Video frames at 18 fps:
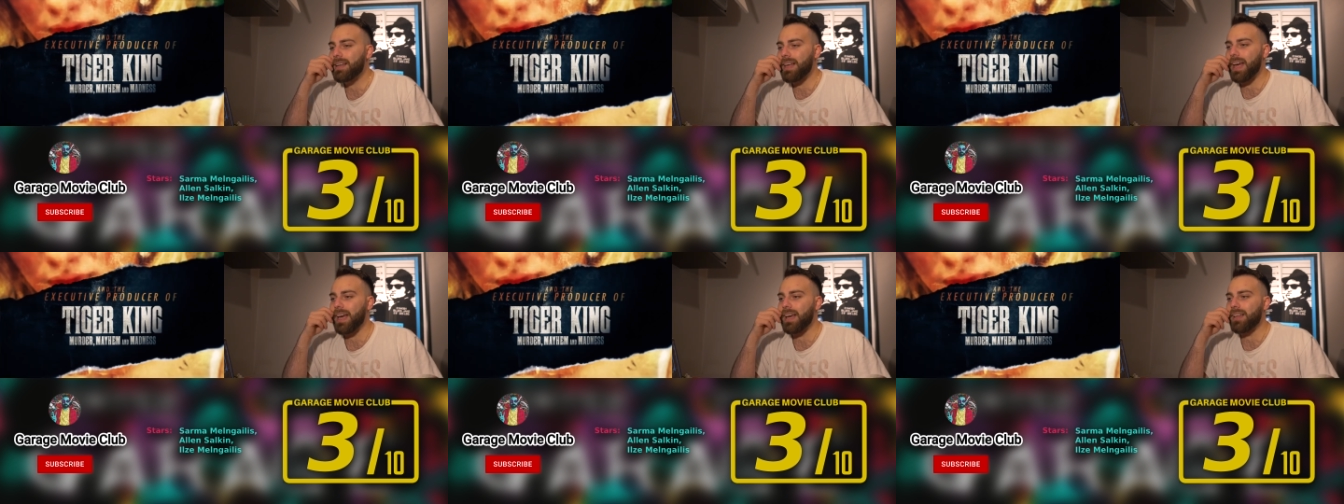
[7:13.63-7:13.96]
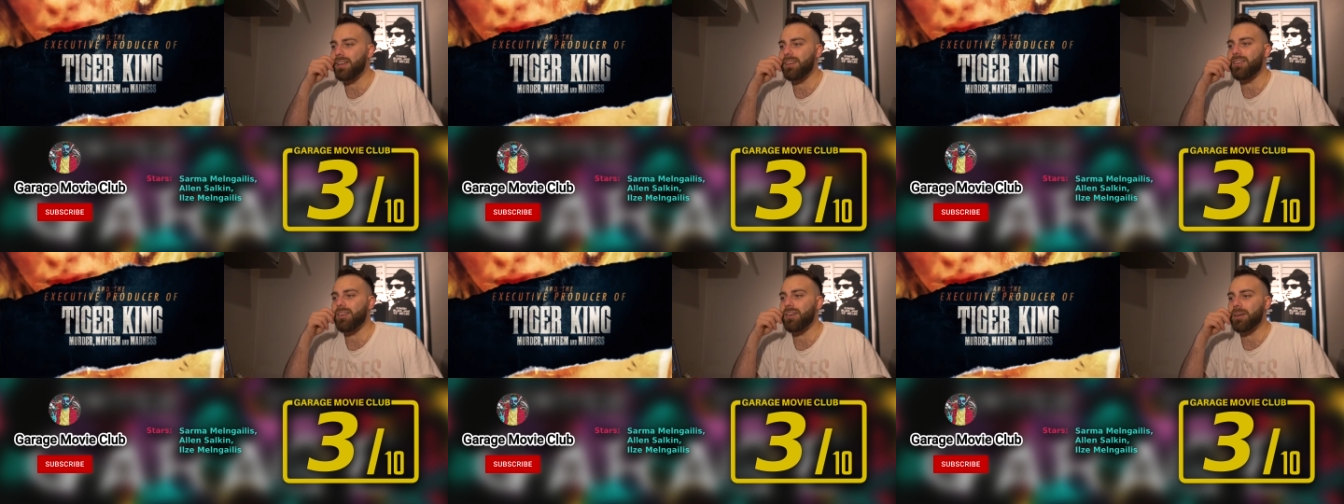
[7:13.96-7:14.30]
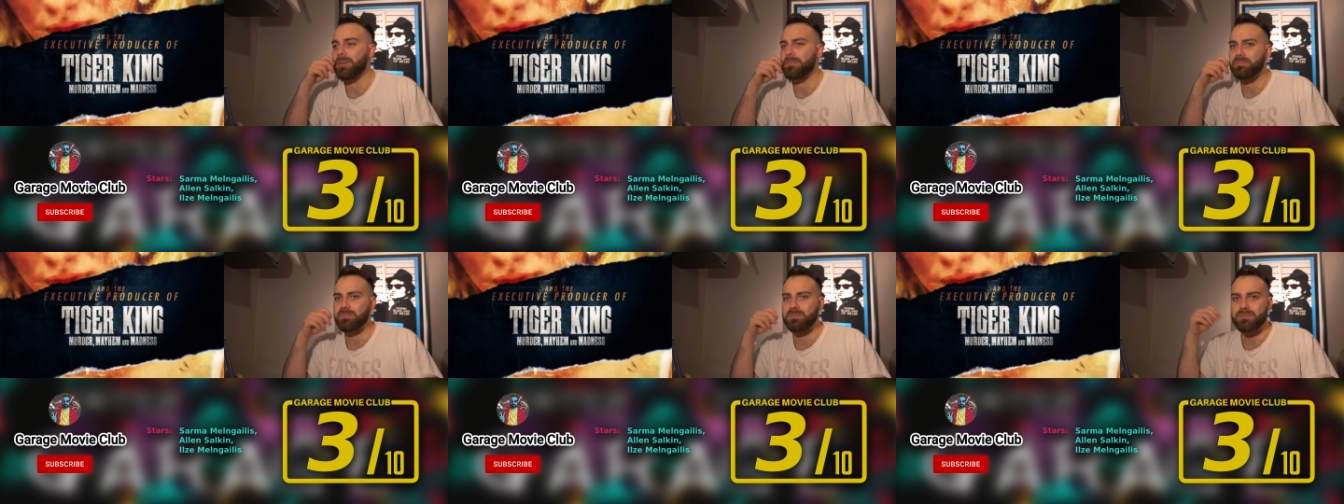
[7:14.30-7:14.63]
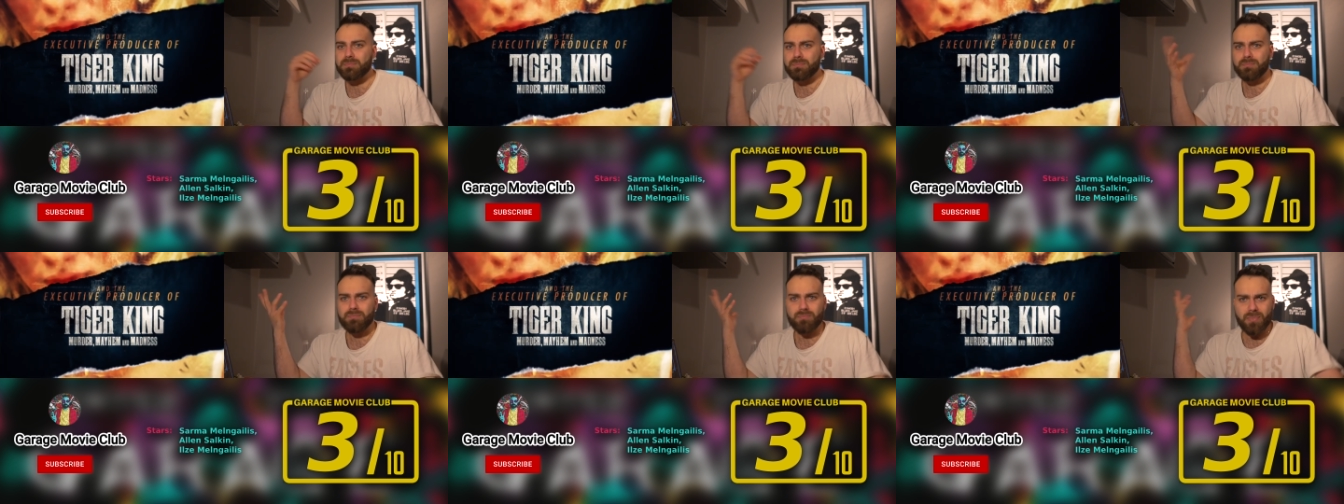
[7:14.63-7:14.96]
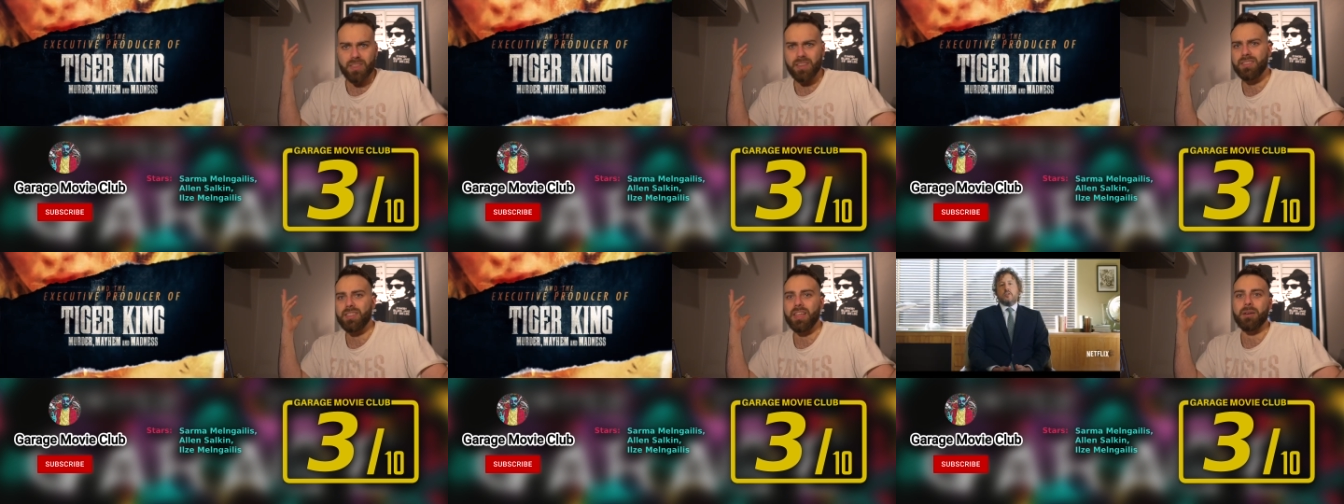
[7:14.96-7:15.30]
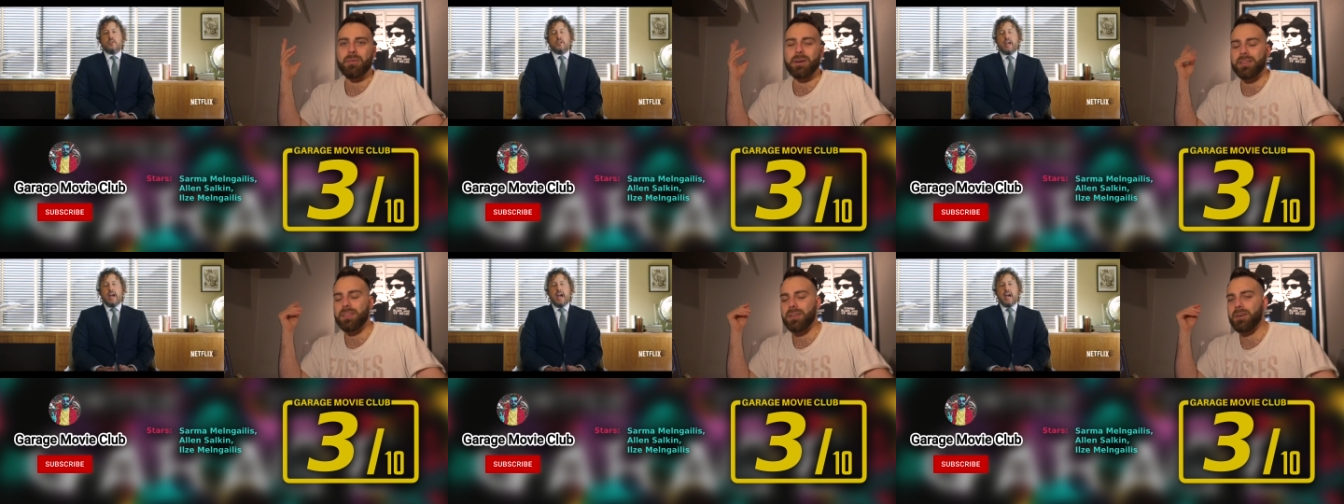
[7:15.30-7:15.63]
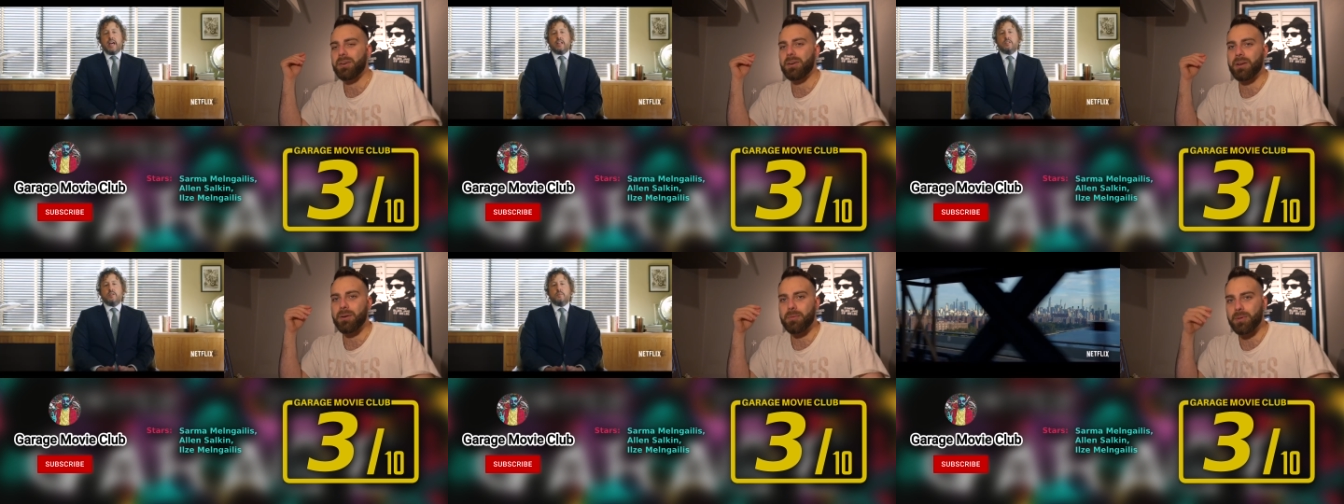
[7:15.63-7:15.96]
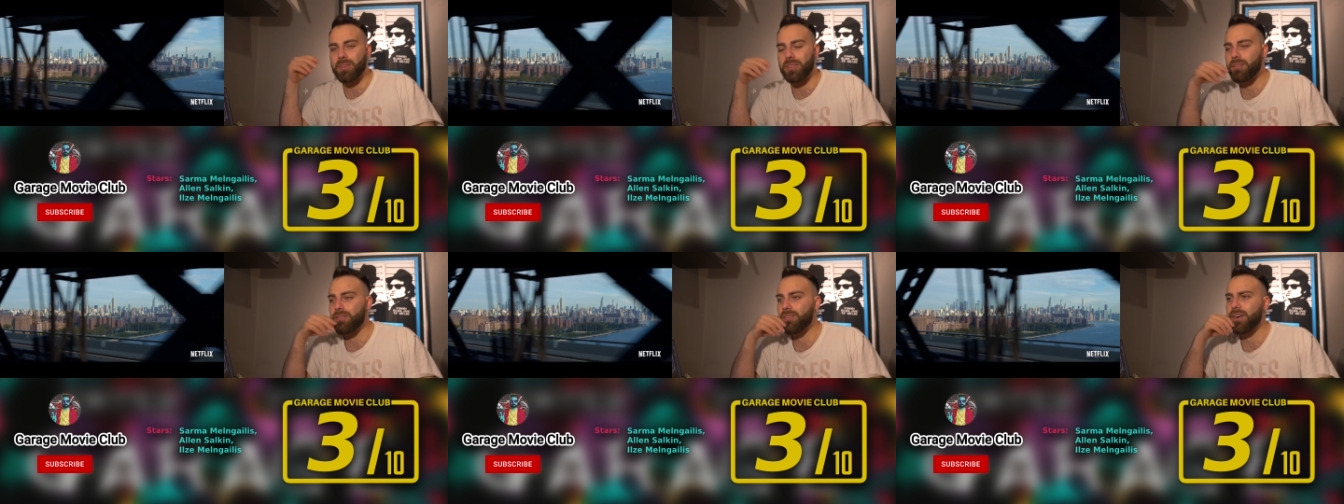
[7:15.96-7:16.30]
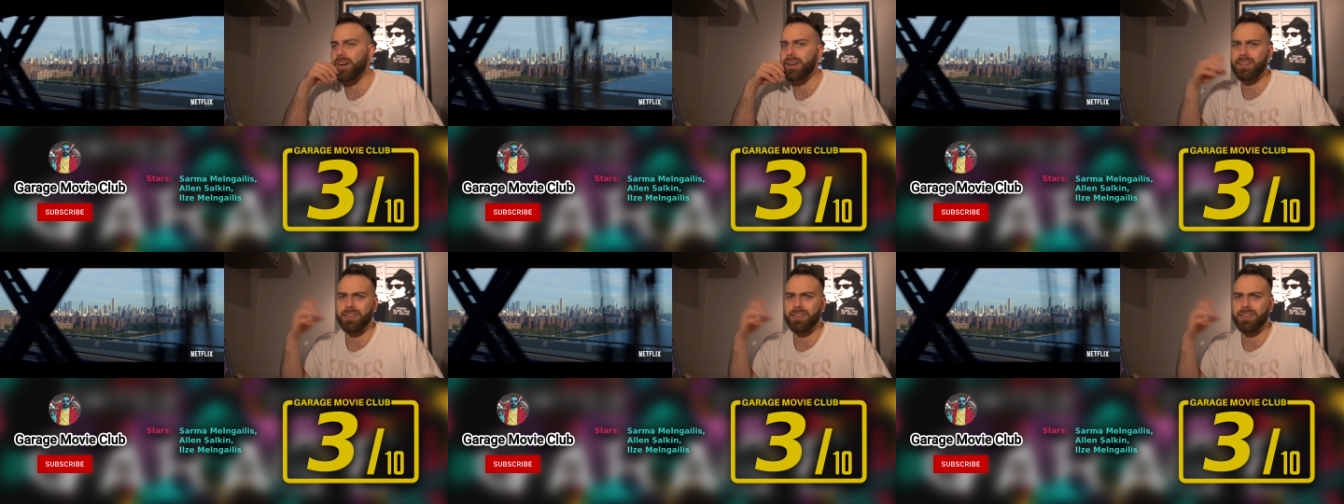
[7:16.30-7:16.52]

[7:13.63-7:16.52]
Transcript: And that right there, you're like, what the fuck?